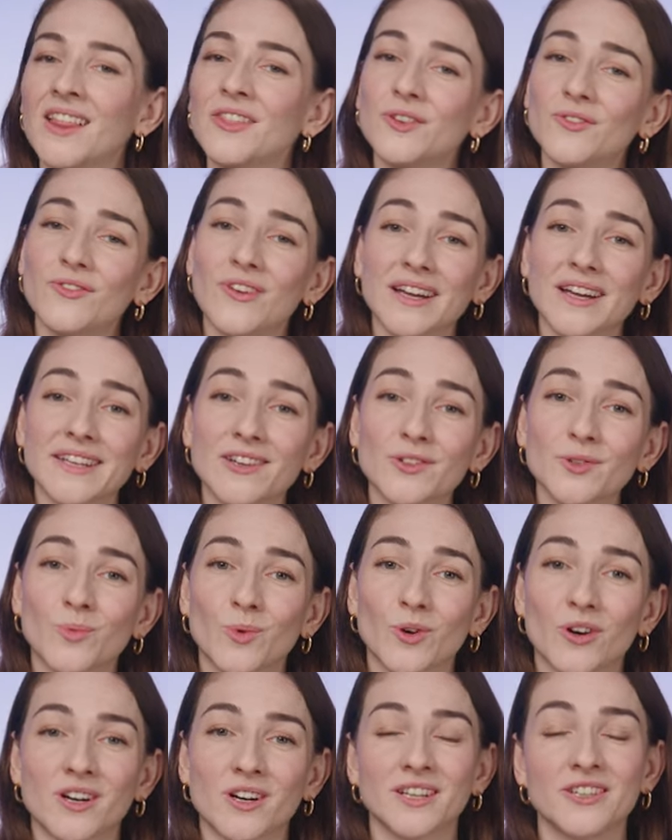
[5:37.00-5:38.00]
To find out
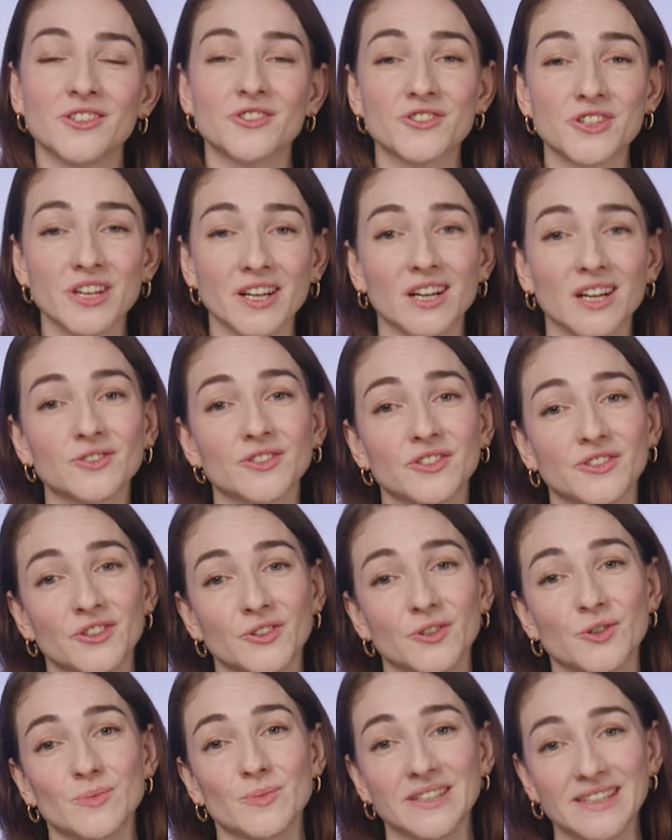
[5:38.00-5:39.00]
more, check out our
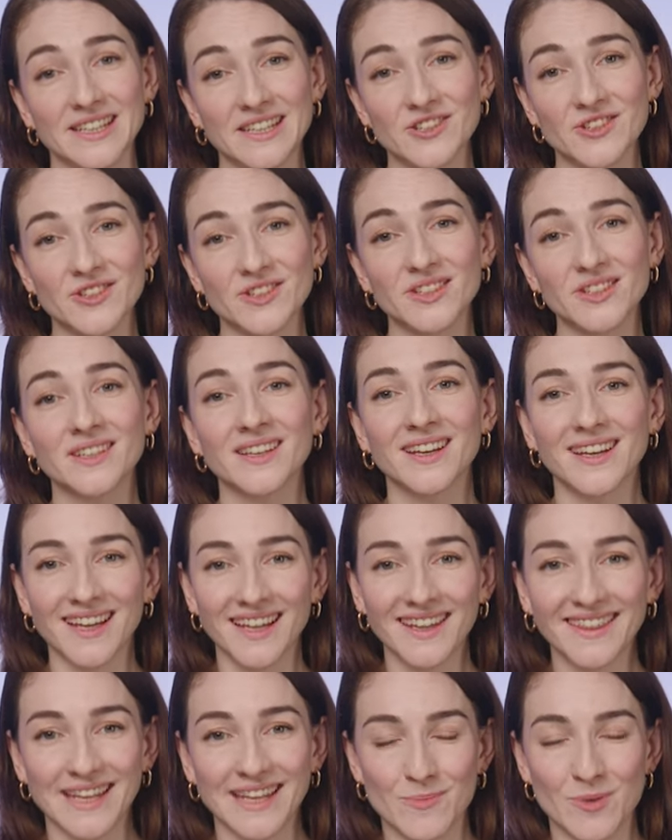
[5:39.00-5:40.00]
documentation
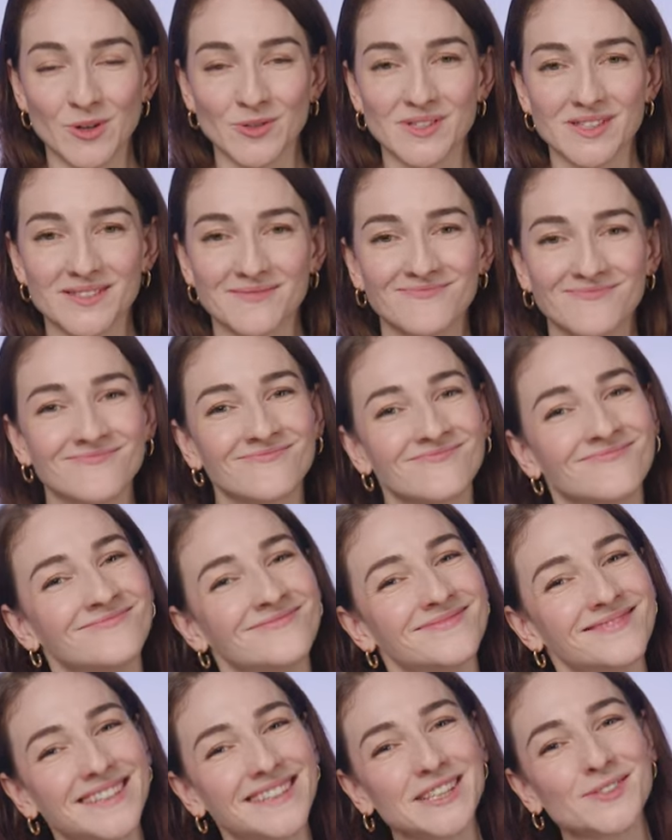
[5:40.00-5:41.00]
and demos.
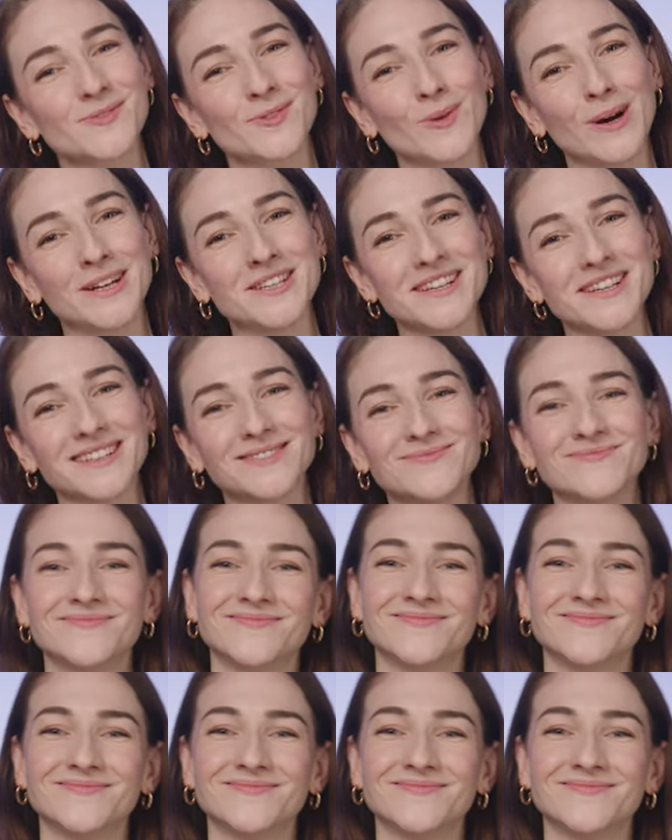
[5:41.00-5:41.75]
Thanks for watching.